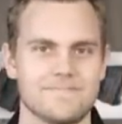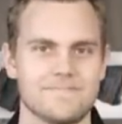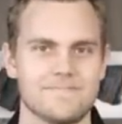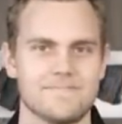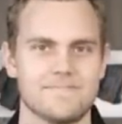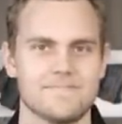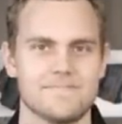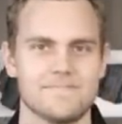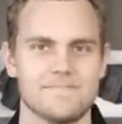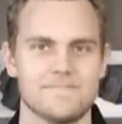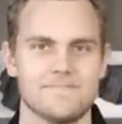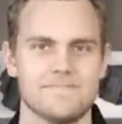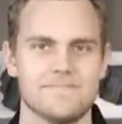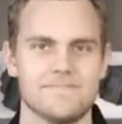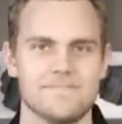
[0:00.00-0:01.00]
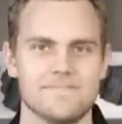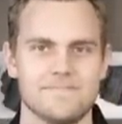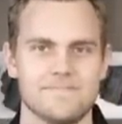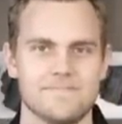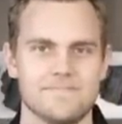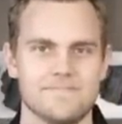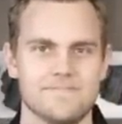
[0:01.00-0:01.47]

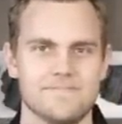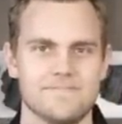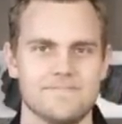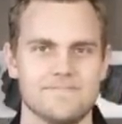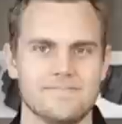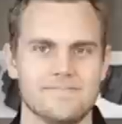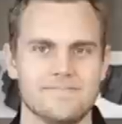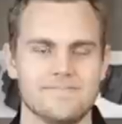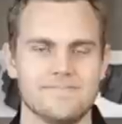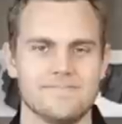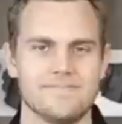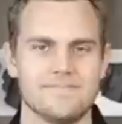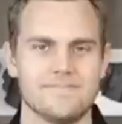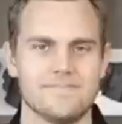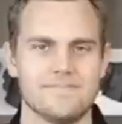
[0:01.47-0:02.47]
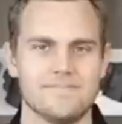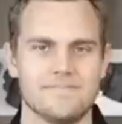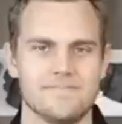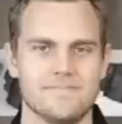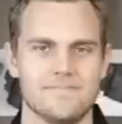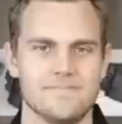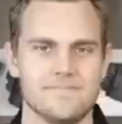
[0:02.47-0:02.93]

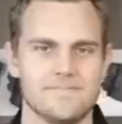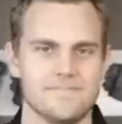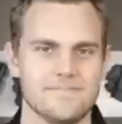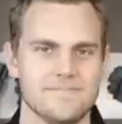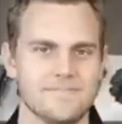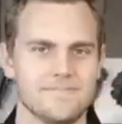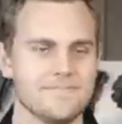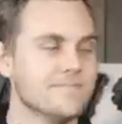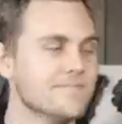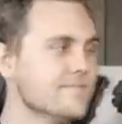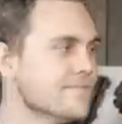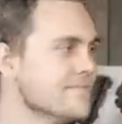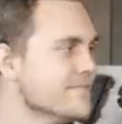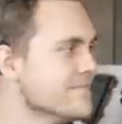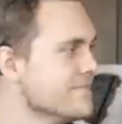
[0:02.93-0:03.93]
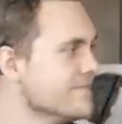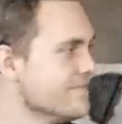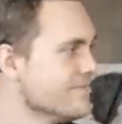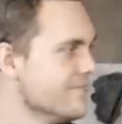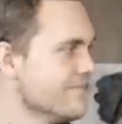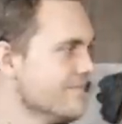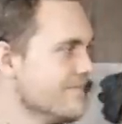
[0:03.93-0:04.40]

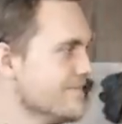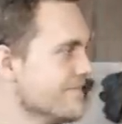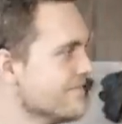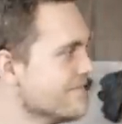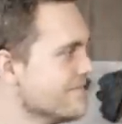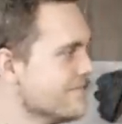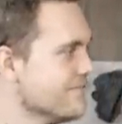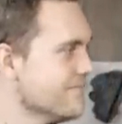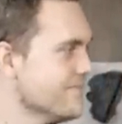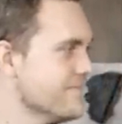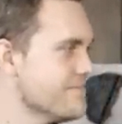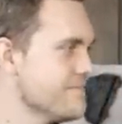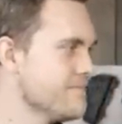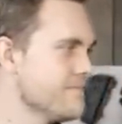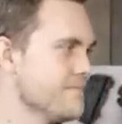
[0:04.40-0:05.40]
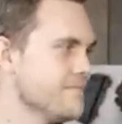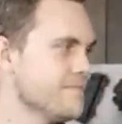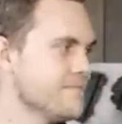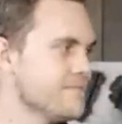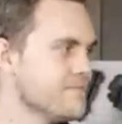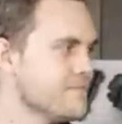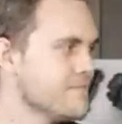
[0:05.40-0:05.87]

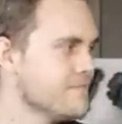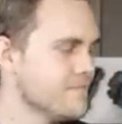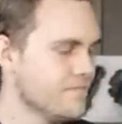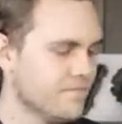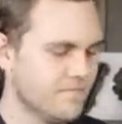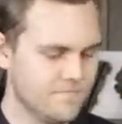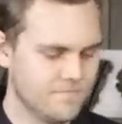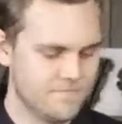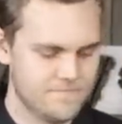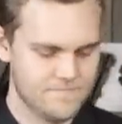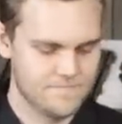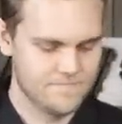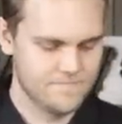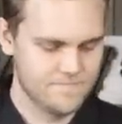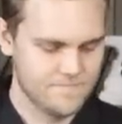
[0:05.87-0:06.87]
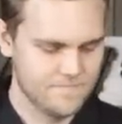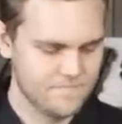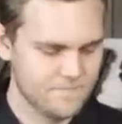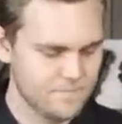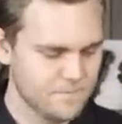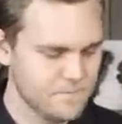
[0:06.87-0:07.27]
No words are spoken by the person on screen.